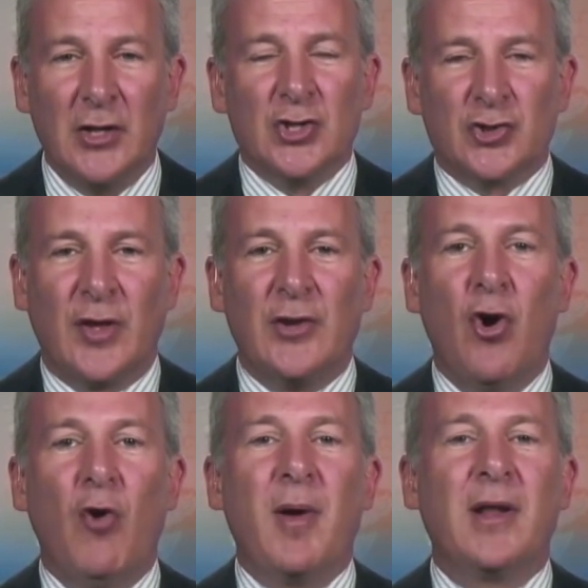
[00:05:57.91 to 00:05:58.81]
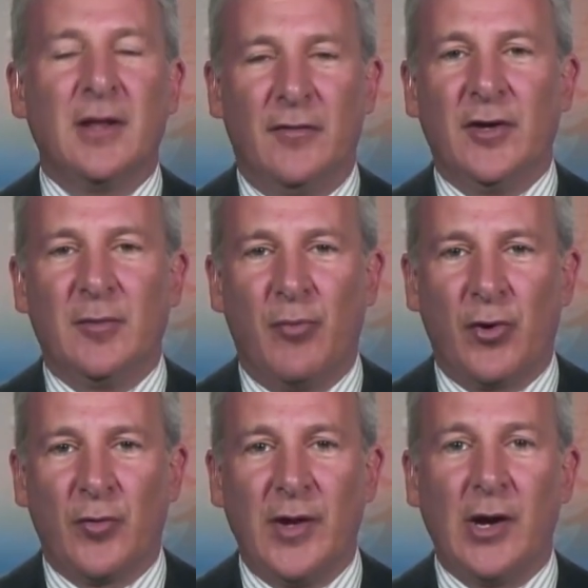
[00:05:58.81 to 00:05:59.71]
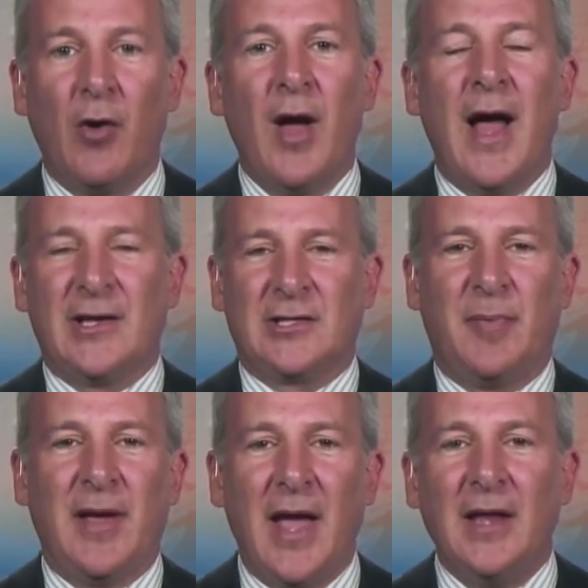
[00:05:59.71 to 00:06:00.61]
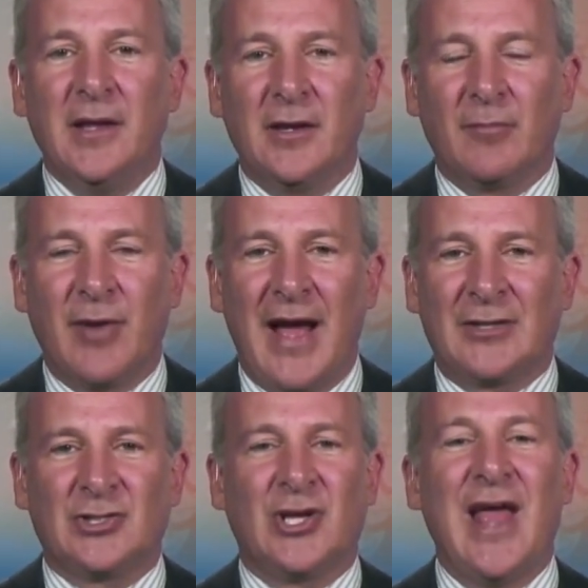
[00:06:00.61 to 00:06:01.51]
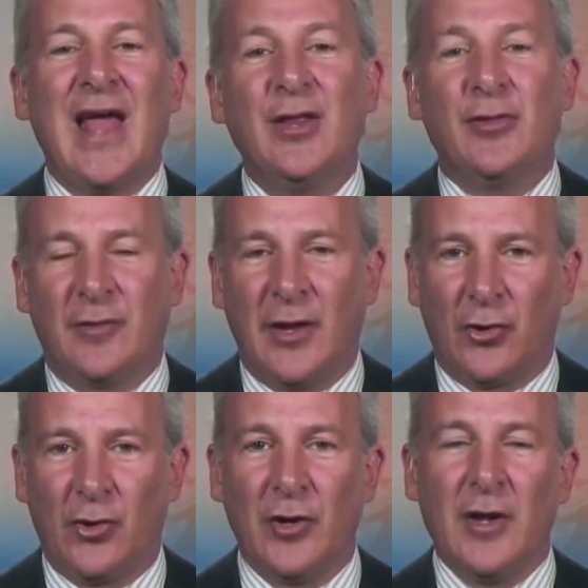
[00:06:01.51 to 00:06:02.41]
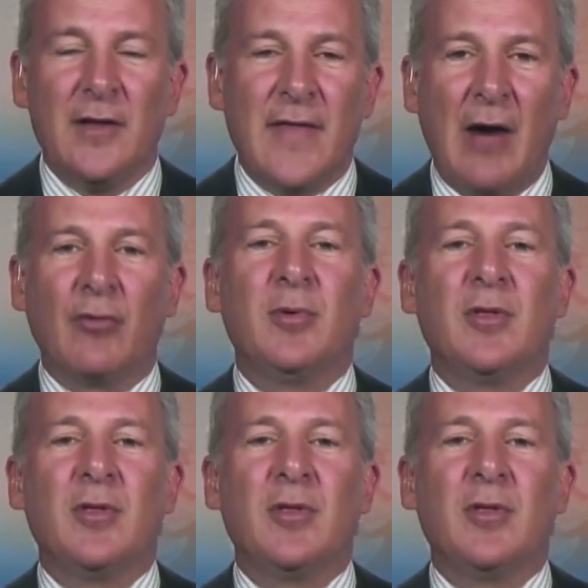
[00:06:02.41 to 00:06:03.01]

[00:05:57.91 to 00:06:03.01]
so that nobody living in Puerto Rico has to pay any income taxes on anything they earn. That would be